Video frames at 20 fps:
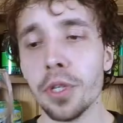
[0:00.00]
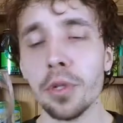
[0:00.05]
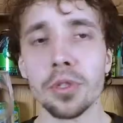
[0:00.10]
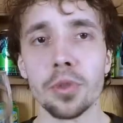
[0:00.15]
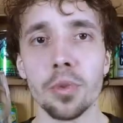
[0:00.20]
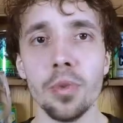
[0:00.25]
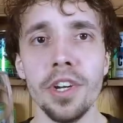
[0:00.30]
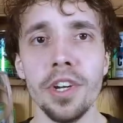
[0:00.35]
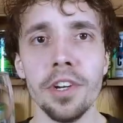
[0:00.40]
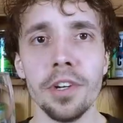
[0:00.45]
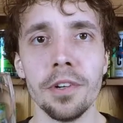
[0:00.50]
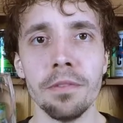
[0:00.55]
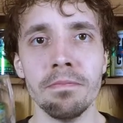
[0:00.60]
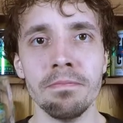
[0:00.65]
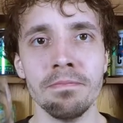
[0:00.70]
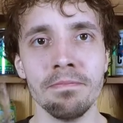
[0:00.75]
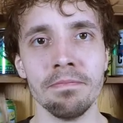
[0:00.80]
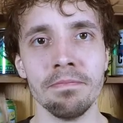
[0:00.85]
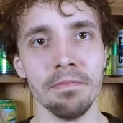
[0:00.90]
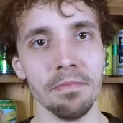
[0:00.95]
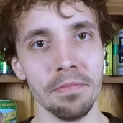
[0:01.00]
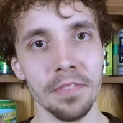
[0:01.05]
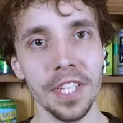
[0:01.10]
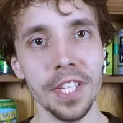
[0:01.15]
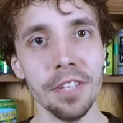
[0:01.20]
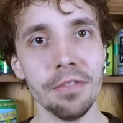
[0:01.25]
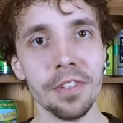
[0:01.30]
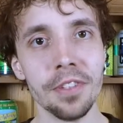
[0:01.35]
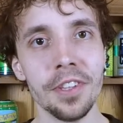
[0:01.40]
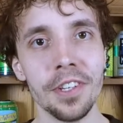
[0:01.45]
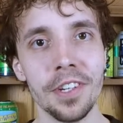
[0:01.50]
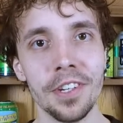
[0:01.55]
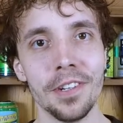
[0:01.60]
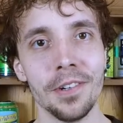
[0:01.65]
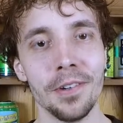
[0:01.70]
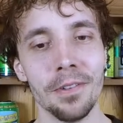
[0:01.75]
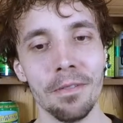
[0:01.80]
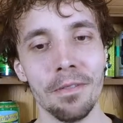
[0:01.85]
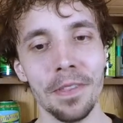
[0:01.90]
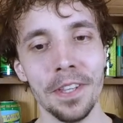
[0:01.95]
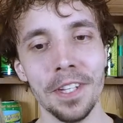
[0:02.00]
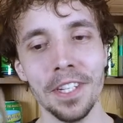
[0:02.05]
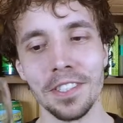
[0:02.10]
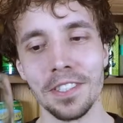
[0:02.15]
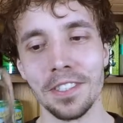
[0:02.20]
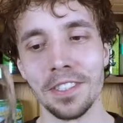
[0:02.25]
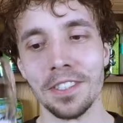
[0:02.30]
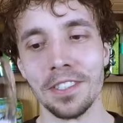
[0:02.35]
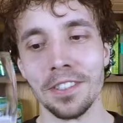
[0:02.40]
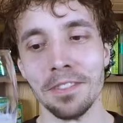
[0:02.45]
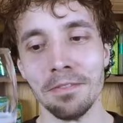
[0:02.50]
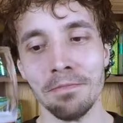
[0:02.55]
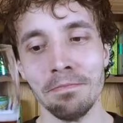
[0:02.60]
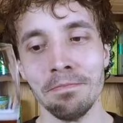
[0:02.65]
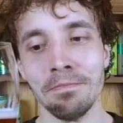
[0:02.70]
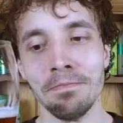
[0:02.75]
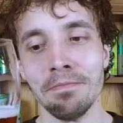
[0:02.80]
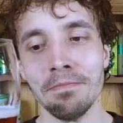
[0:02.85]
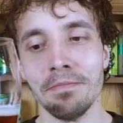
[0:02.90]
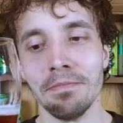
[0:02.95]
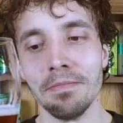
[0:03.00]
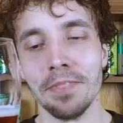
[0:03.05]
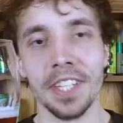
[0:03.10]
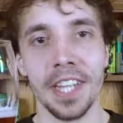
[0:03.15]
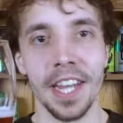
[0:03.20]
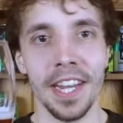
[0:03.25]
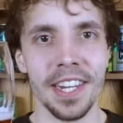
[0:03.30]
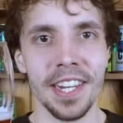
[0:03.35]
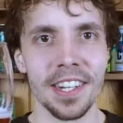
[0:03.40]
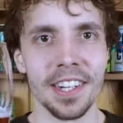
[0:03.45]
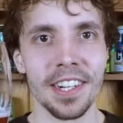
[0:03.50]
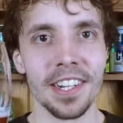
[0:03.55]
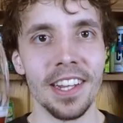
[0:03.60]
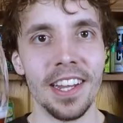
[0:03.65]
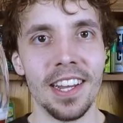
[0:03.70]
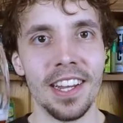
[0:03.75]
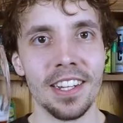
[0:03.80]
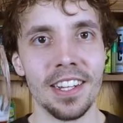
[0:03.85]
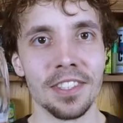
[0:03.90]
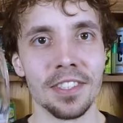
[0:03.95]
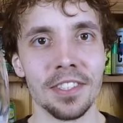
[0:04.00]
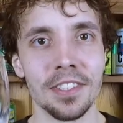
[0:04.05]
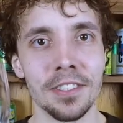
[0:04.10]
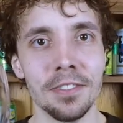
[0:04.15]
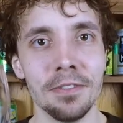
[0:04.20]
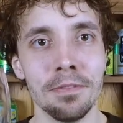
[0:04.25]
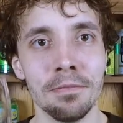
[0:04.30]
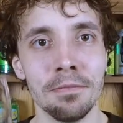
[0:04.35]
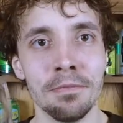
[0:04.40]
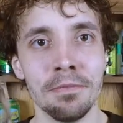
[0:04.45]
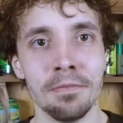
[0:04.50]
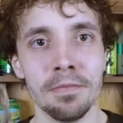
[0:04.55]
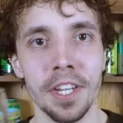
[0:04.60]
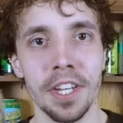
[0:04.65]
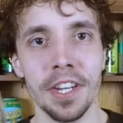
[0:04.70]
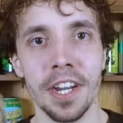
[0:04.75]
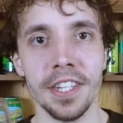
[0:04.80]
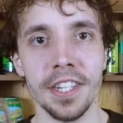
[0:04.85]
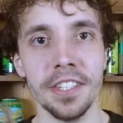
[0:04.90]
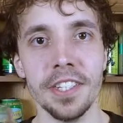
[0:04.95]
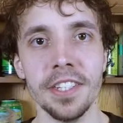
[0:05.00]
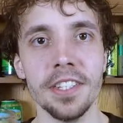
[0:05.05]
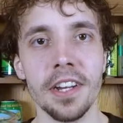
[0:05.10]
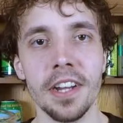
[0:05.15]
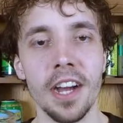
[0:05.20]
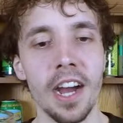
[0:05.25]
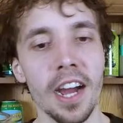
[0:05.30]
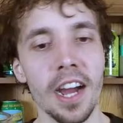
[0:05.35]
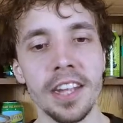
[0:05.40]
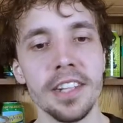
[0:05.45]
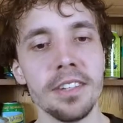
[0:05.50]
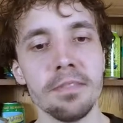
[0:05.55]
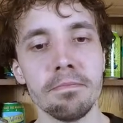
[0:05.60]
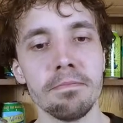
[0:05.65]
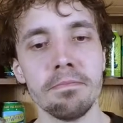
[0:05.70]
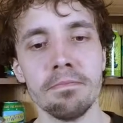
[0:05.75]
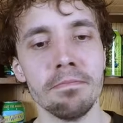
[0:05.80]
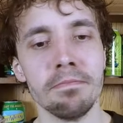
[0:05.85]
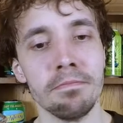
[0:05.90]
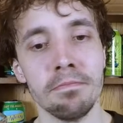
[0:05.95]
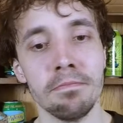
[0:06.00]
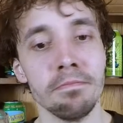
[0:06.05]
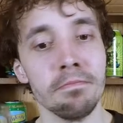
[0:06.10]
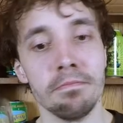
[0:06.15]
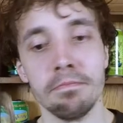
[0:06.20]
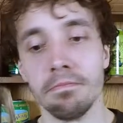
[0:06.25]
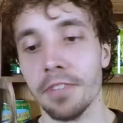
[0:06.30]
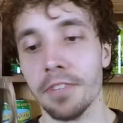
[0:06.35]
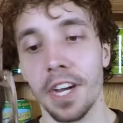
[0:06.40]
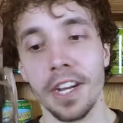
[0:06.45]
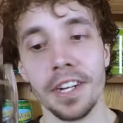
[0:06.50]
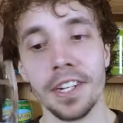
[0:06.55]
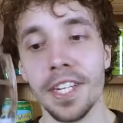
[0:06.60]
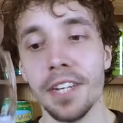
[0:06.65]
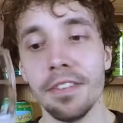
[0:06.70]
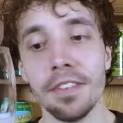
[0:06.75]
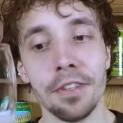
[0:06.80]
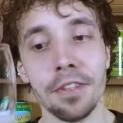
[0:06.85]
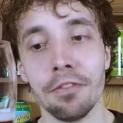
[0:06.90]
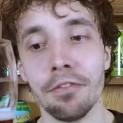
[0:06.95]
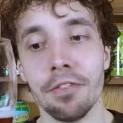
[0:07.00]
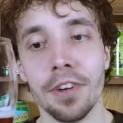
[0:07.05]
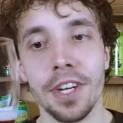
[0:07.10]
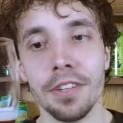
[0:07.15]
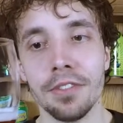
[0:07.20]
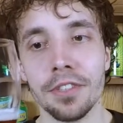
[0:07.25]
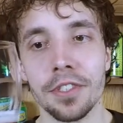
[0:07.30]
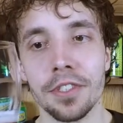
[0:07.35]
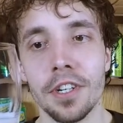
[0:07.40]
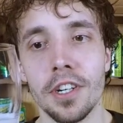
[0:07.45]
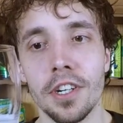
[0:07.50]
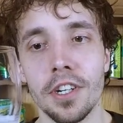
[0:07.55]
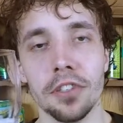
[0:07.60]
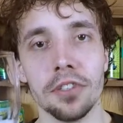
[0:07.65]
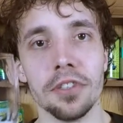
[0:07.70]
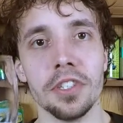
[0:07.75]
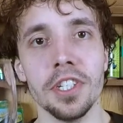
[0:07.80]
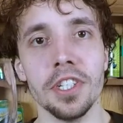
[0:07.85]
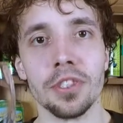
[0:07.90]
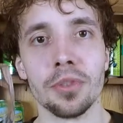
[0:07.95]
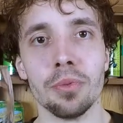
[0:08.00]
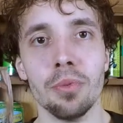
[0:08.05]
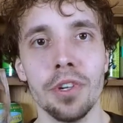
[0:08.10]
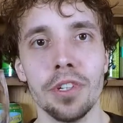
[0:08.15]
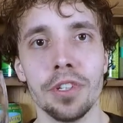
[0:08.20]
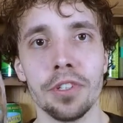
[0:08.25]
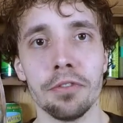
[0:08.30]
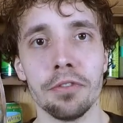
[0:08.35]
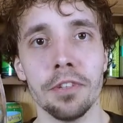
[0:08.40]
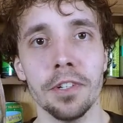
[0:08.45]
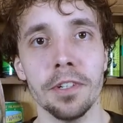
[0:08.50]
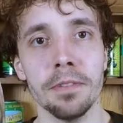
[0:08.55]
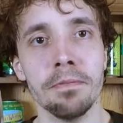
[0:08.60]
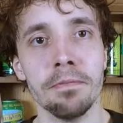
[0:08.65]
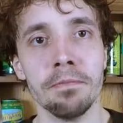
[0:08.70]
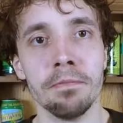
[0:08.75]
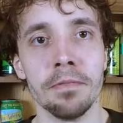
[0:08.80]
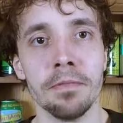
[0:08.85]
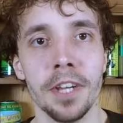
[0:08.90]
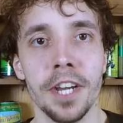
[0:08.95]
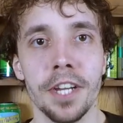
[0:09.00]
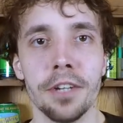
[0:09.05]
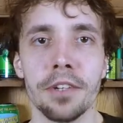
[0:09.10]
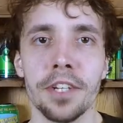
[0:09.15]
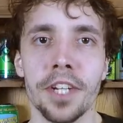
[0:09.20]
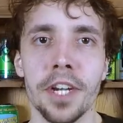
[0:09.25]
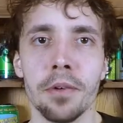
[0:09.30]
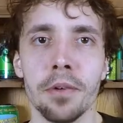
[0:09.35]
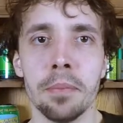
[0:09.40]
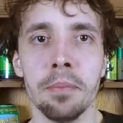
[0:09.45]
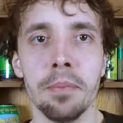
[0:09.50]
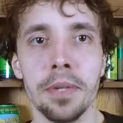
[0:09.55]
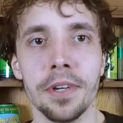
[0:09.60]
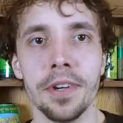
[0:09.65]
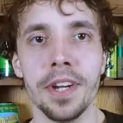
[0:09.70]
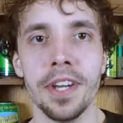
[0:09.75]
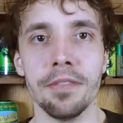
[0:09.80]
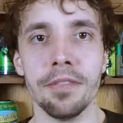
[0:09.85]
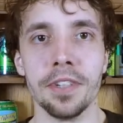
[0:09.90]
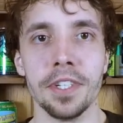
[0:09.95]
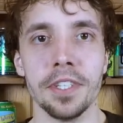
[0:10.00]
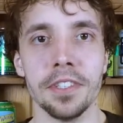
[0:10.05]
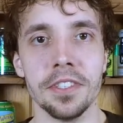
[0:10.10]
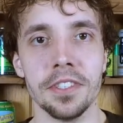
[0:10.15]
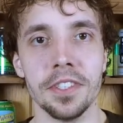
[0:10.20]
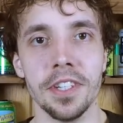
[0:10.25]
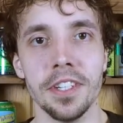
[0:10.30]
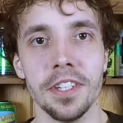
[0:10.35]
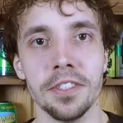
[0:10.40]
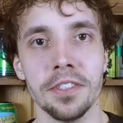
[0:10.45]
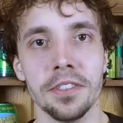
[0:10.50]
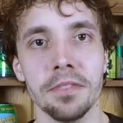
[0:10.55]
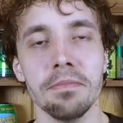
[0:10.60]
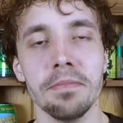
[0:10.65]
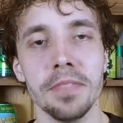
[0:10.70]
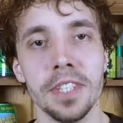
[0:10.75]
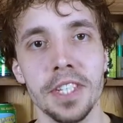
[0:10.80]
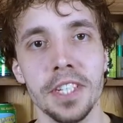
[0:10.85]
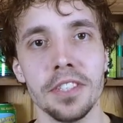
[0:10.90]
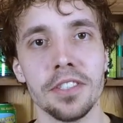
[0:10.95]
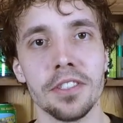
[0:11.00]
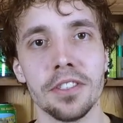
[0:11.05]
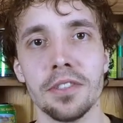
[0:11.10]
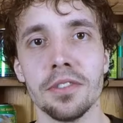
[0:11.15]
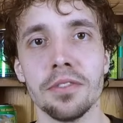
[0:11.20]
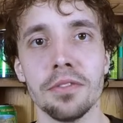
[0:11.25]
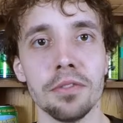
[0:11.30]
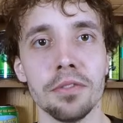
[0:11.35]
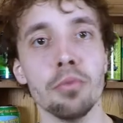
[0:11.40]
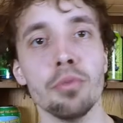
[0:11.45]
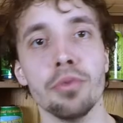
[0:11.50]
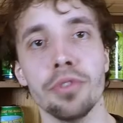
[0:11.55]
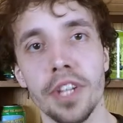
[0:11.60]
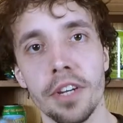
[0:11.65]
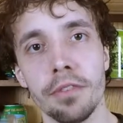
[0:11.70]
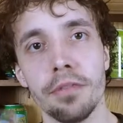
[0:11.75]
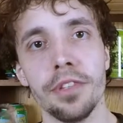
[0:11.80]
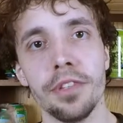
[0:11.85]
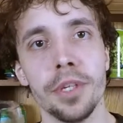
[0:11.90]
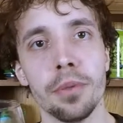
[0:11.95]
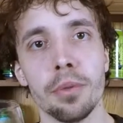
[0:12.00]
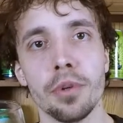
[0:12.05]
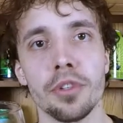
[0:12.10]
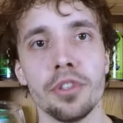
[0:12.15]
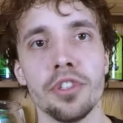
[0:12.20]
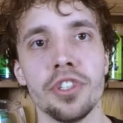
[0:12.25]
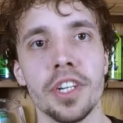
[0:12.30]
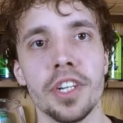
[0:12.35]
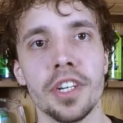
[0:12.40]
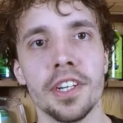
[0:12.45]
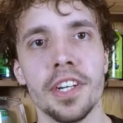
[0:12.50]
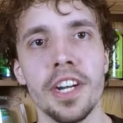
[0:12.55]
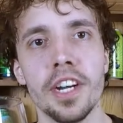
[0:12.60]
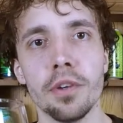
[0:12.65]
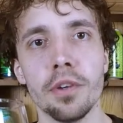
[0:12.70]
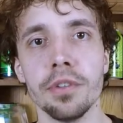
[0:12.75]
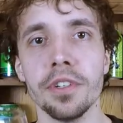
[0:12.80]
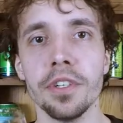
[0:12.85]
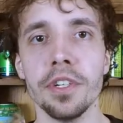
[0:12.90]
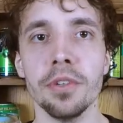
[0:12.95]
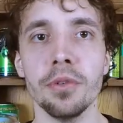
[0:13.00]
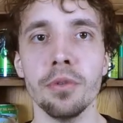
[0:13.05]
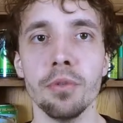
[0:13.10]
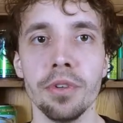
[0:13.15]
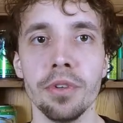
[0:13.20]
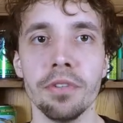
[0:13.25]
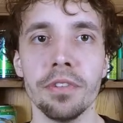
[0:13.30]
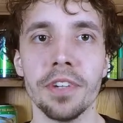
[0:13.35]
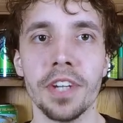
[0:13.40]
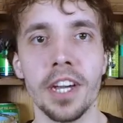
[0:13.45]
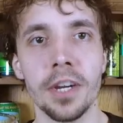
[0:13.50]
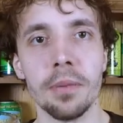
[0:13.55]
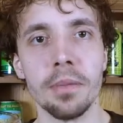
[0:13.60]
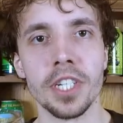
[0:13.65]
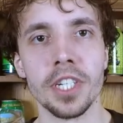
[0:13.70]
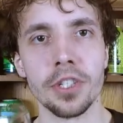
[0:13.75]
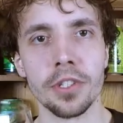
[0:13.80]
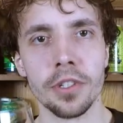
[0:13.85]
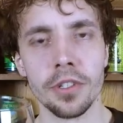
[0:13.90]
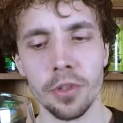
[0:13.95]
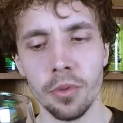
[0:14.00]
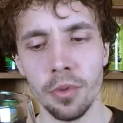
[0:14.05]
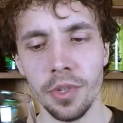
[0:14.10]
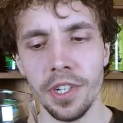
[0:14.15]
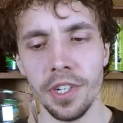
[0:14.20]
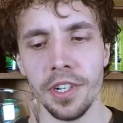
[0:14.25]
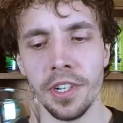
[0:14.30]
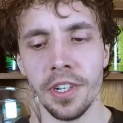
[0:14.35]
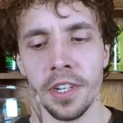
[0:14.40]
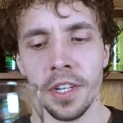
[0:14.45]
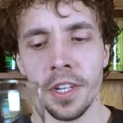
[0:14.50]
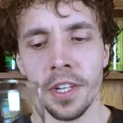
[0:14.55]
though it's weird, even though it's cake in a glass, and I didn't, I gotta give it five stars. It's wonderful. I don't care what Beer Advocate says. It's definitely worth checking out, and we've got to make sure that we